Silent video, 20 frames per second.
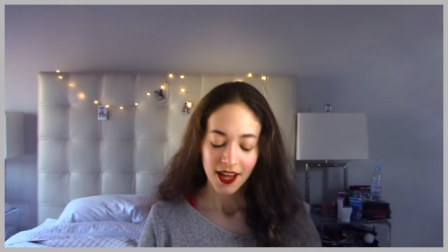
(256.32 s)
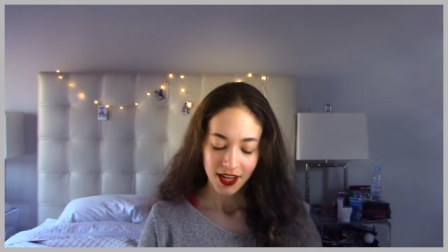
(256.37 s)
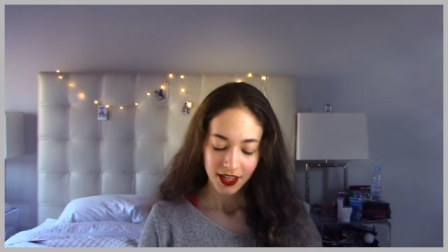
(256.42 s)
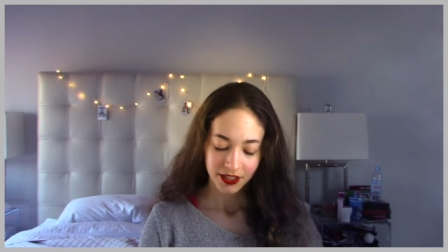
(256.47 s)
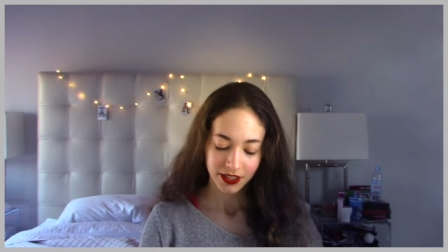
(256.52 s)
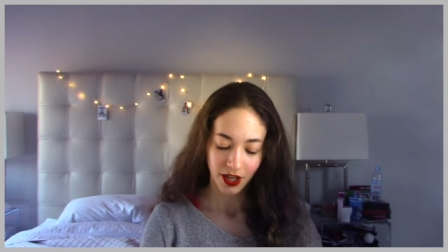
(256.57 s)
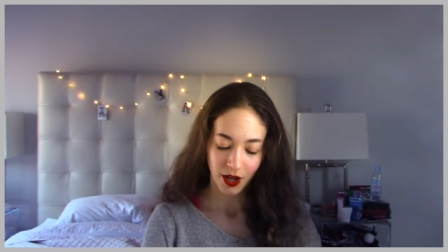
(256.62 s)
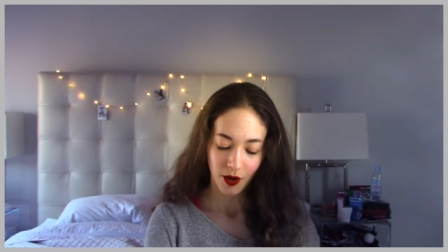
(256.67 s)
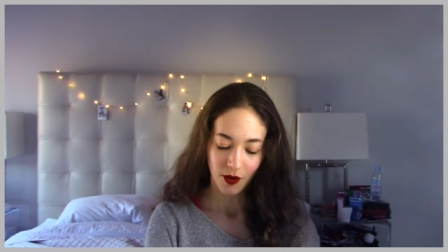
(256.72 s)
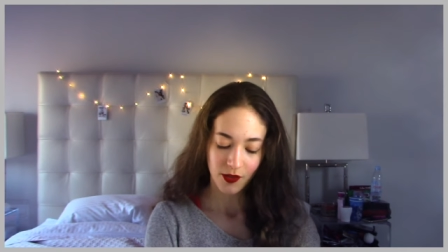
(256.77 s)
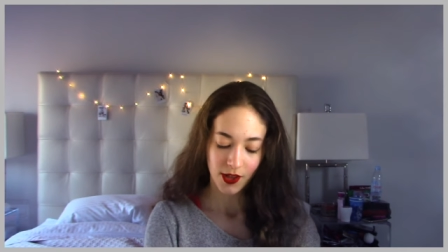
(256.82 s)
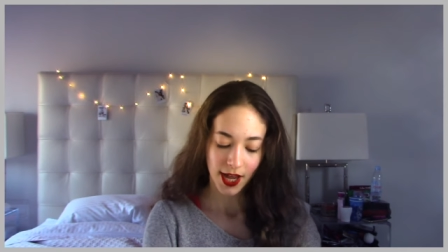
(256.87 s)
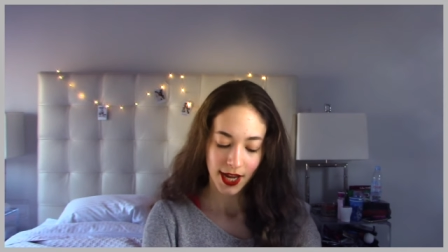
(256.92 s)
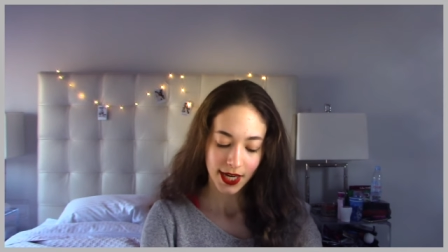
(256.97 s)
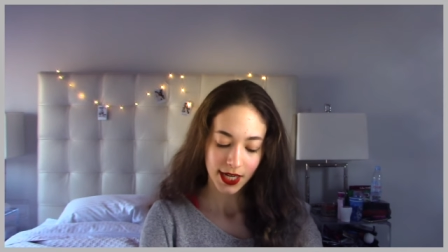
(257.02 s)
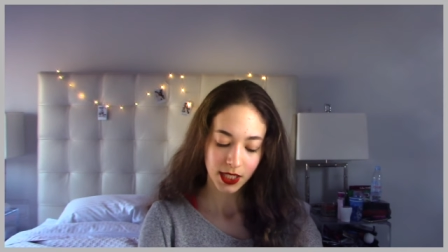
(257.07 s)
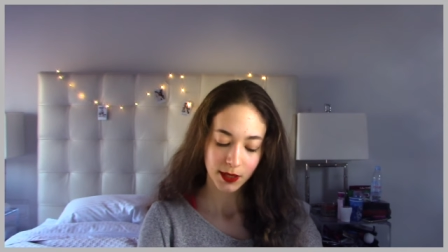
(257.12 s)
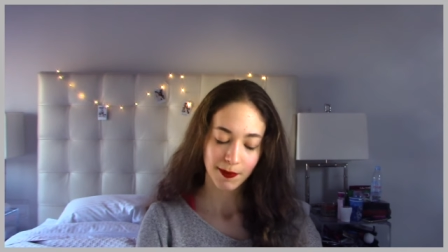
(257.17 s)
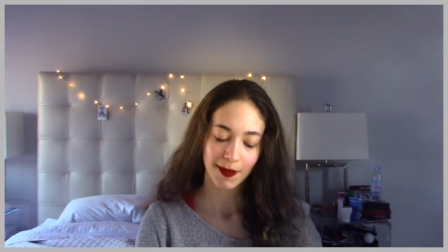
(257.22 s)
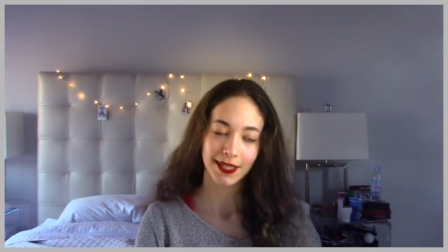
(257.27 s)
So
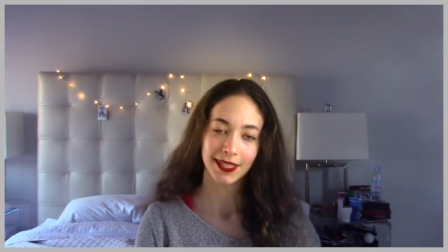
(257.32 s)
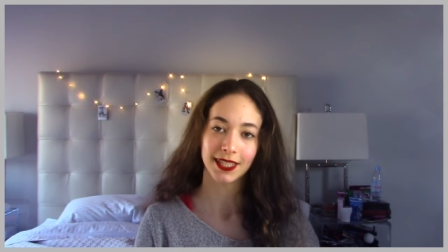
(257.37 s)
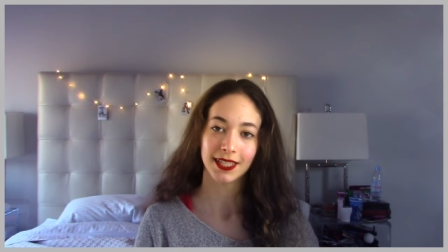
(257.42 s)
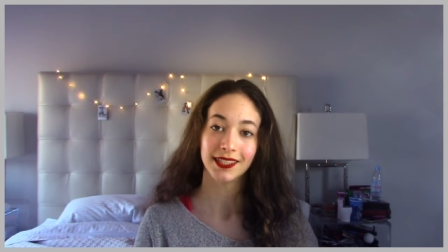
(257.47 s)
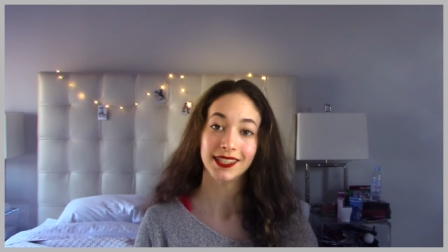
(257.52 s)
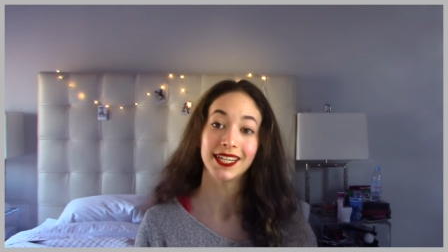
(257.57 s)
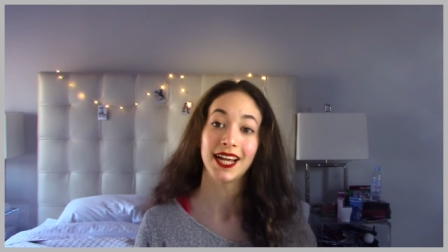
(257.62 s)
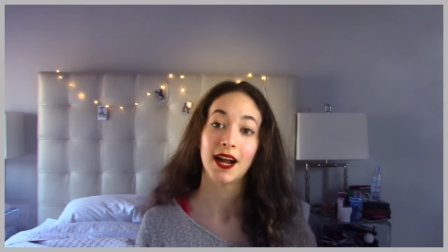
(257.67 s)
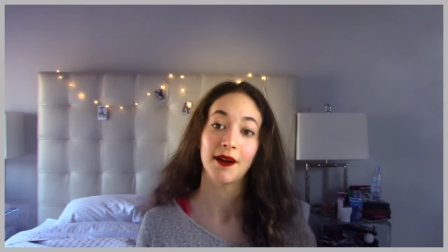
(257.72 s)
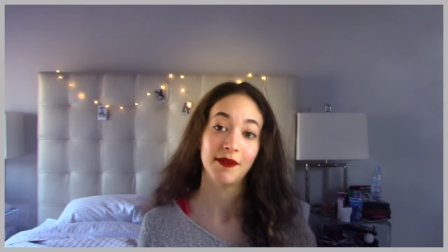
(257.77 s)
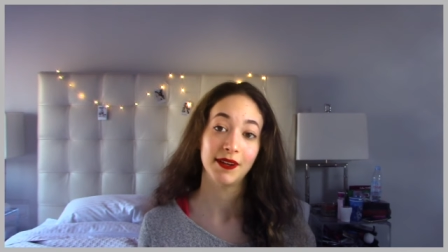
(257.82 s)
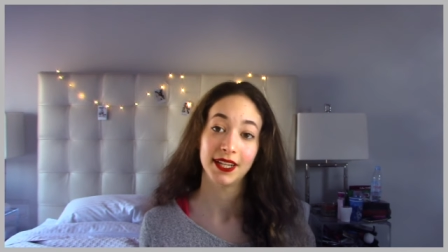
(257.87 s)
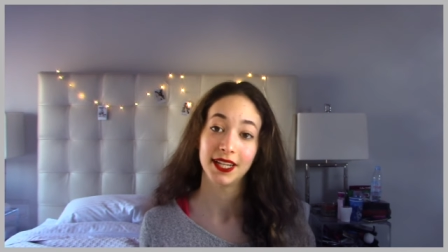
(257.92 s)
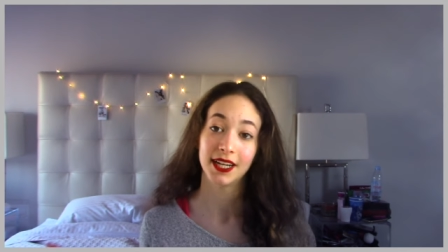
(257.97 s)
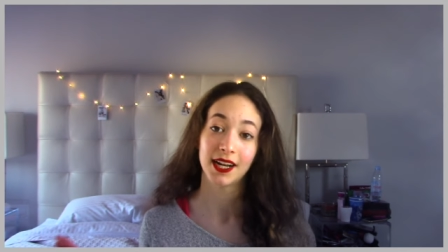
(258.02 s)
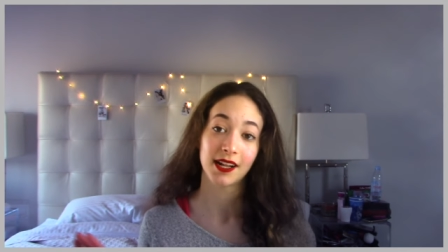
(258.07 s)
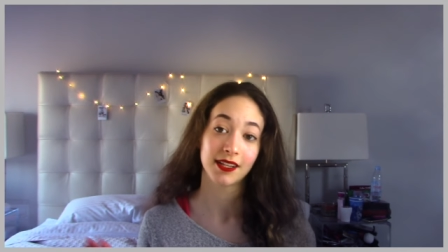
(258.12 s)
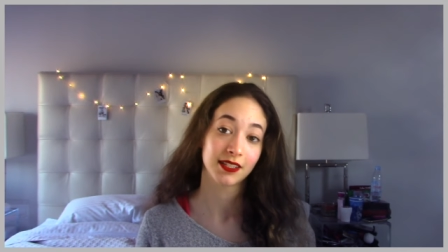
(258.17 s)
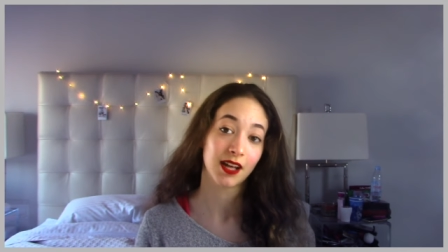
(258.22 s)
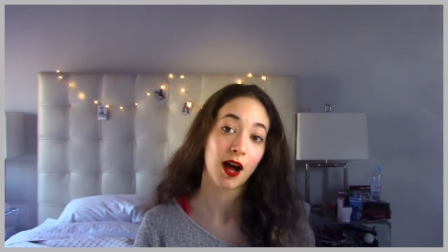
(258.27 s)
that is basically everything
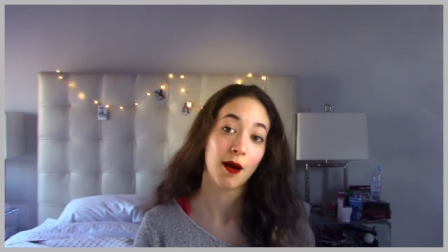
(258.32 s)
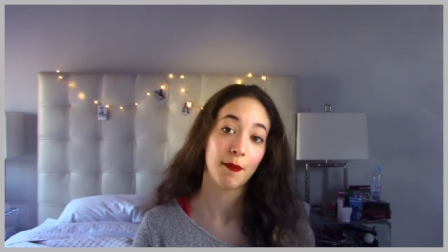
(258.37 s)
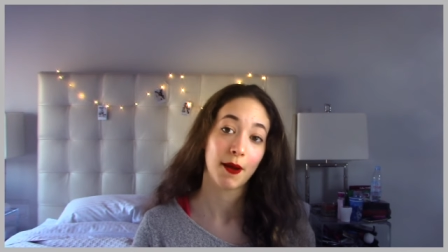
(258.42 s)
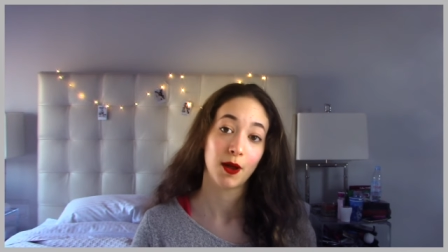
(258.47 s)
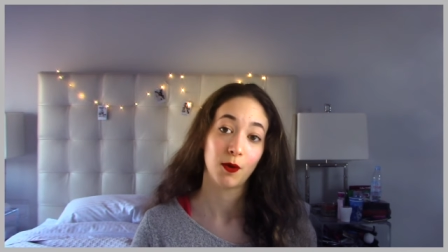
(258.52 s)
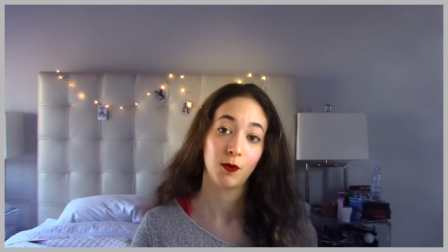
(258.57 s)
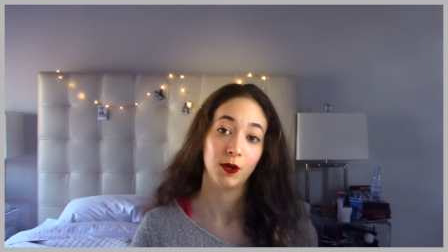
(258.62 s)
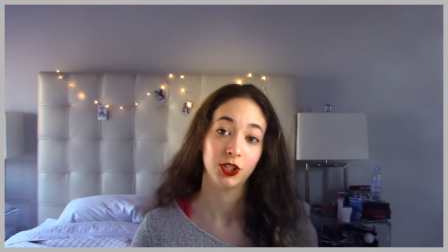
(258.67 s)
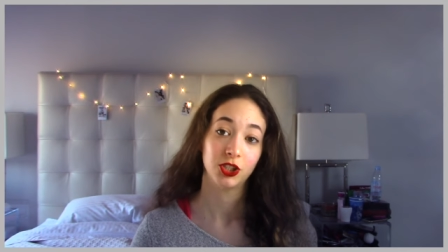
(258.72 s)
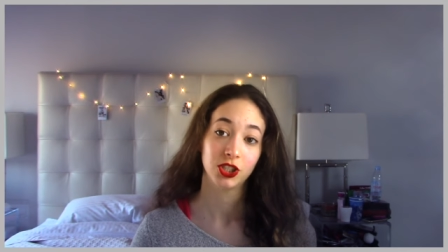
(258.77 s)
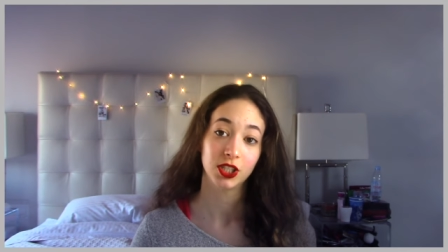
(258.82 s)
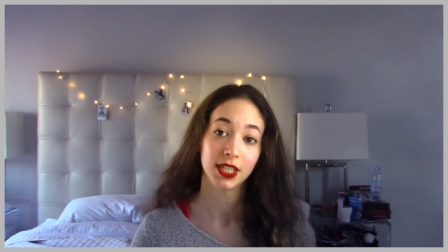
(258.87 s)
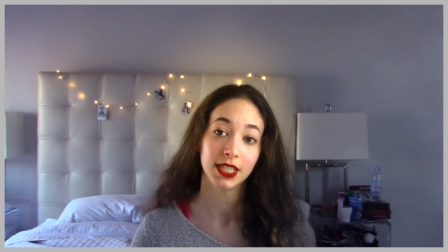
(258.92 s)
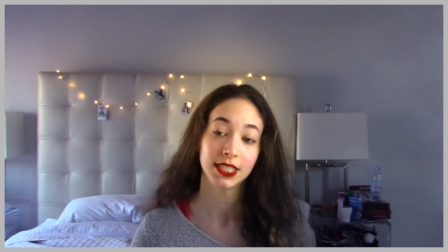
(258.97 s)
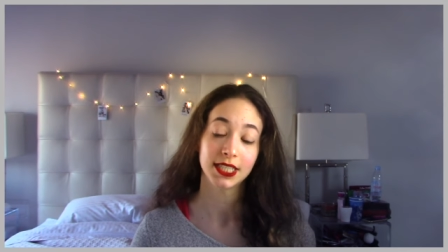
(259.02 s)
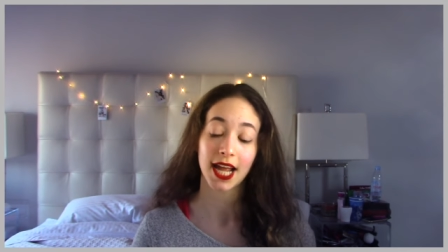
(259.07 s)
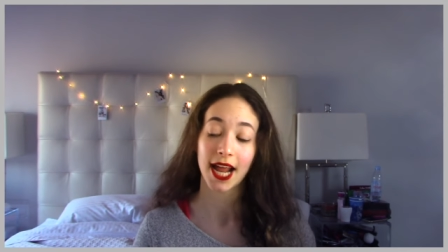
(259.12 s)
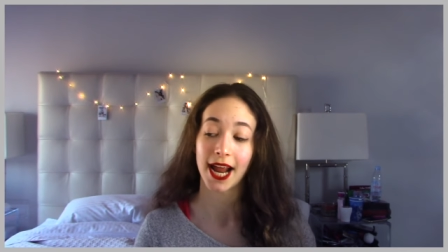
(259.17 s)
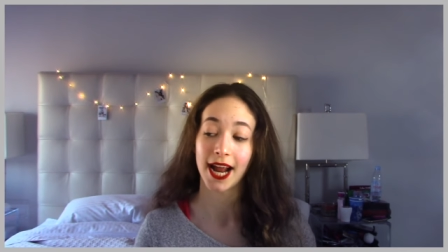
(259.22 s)
that's on my wish list.